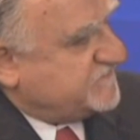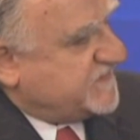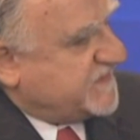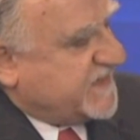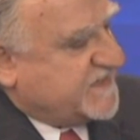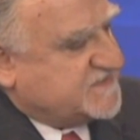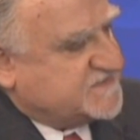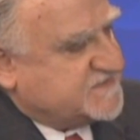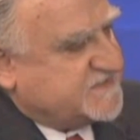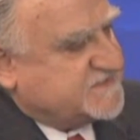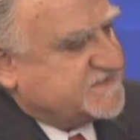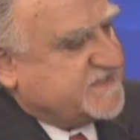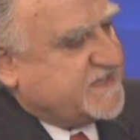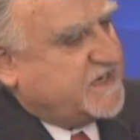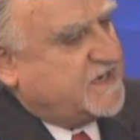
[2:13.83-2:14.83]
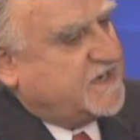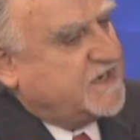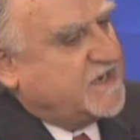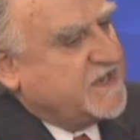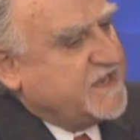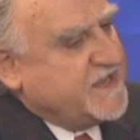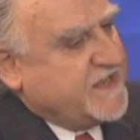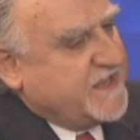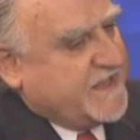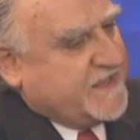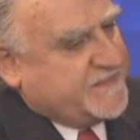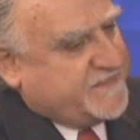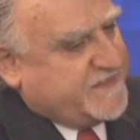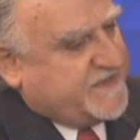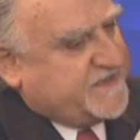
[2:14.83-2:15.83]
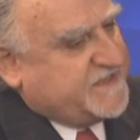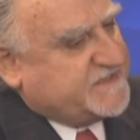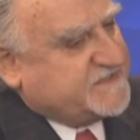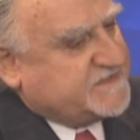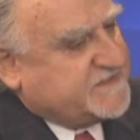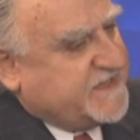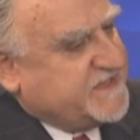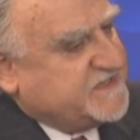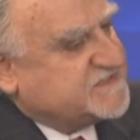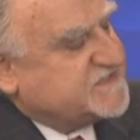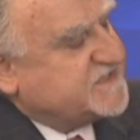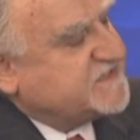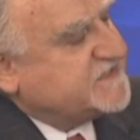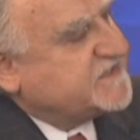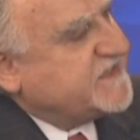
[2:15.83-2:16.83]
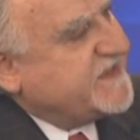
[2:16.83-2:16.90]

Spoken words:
of the cancer cell, and then it takes it